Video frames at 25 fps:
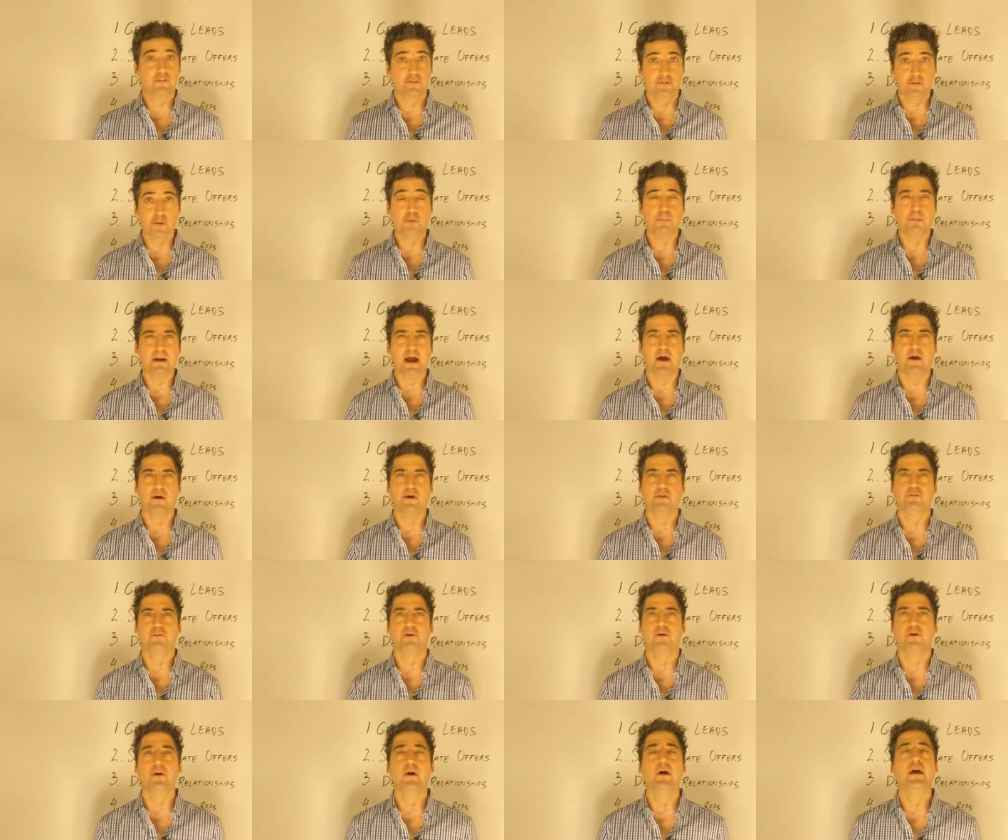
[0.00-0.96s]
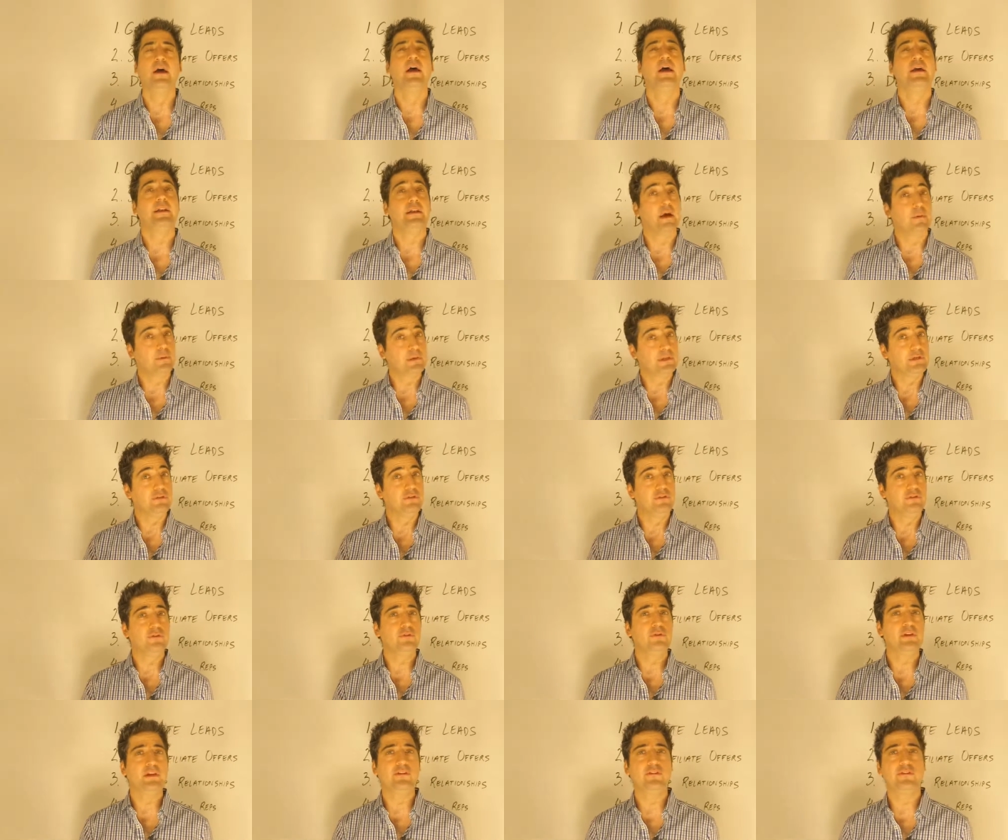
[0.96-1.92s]
So powerful. Now, when you
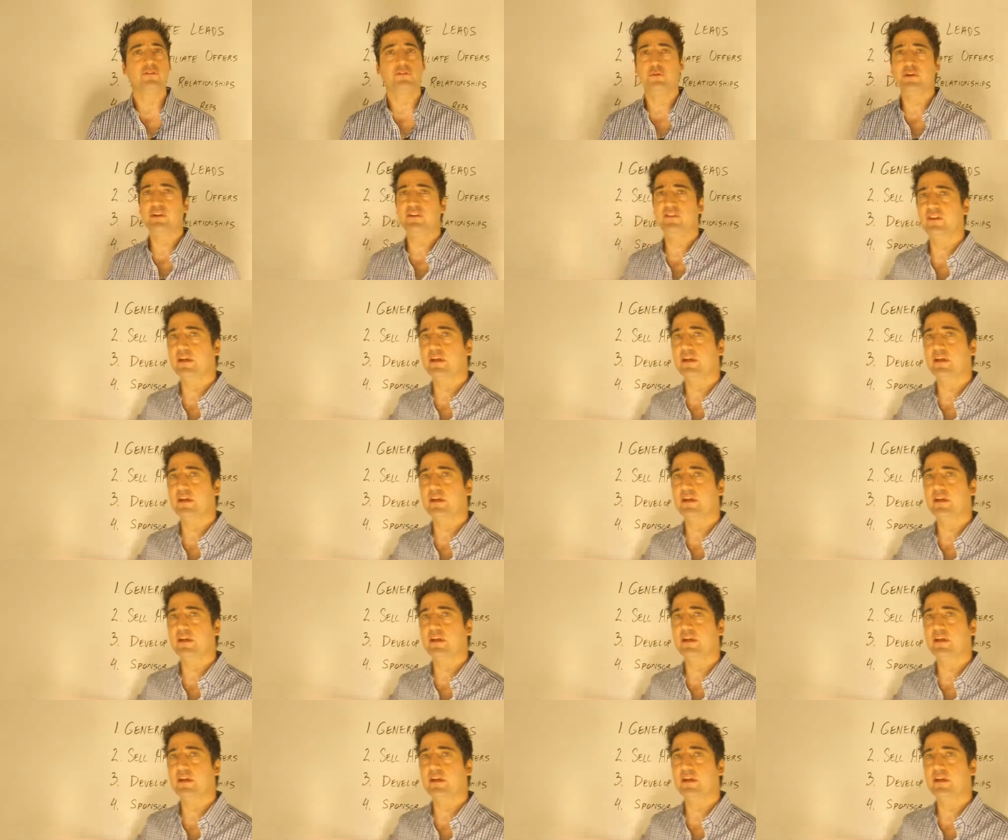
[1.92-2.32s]
do these three